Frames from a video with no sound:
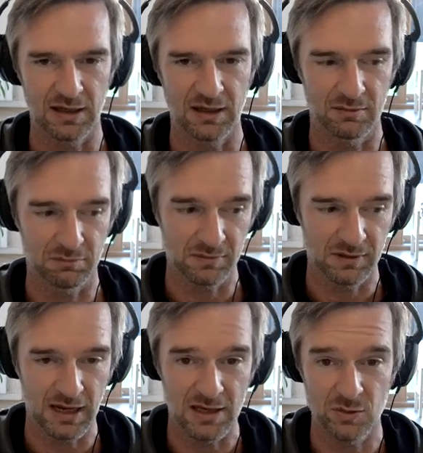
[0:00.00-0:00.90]
and
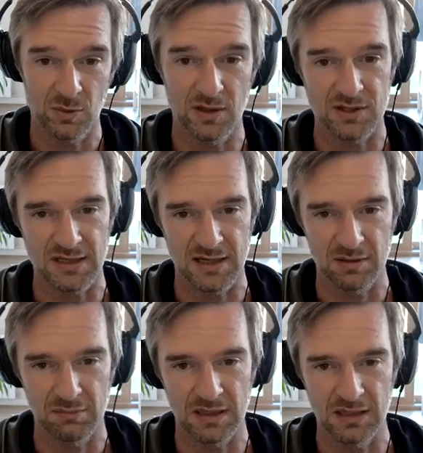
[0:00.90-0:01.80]
getting to understand
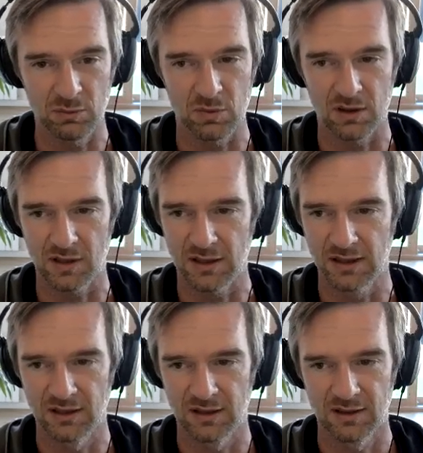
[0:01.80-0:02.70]
and make it what
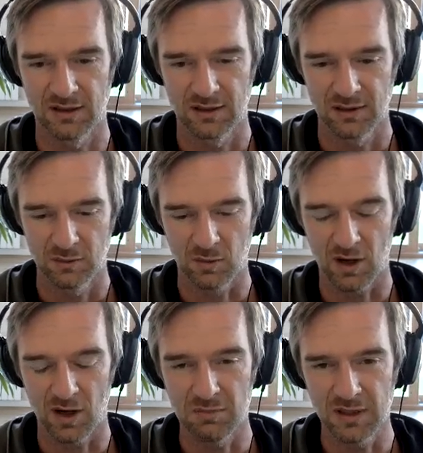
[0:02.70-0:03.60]

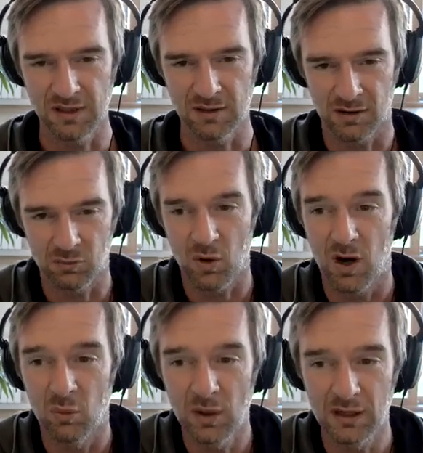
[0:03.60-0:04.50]
I mean, what
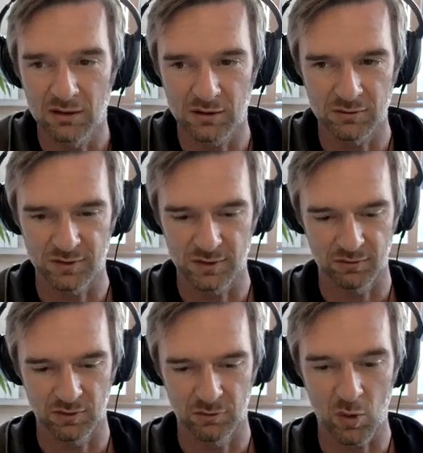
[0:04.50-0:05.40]
I will
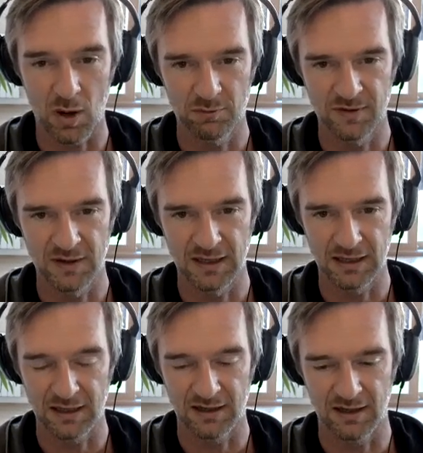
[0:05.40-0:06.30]
of what I'm
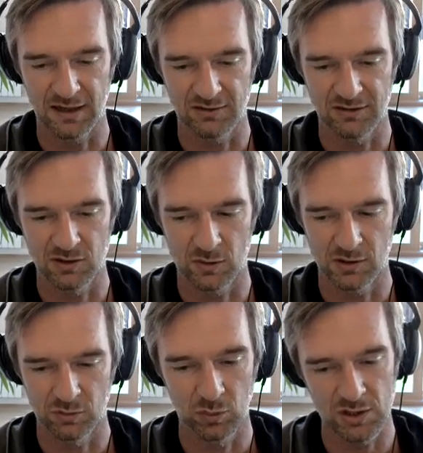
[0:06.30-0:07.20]
feeling and that
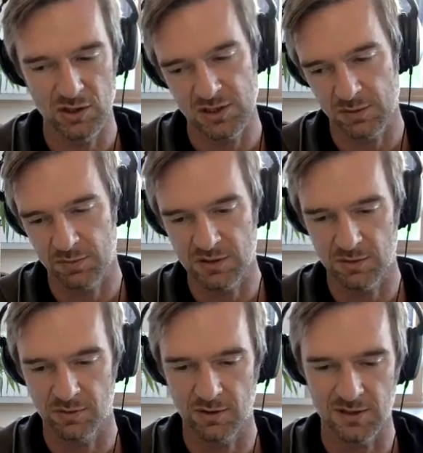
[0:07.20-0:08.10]
situation, which is
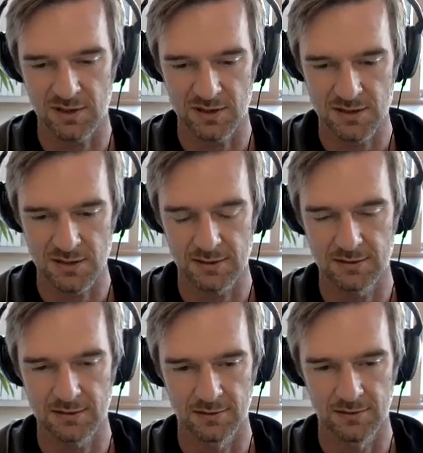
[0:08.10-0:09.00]
a process, isn't it? So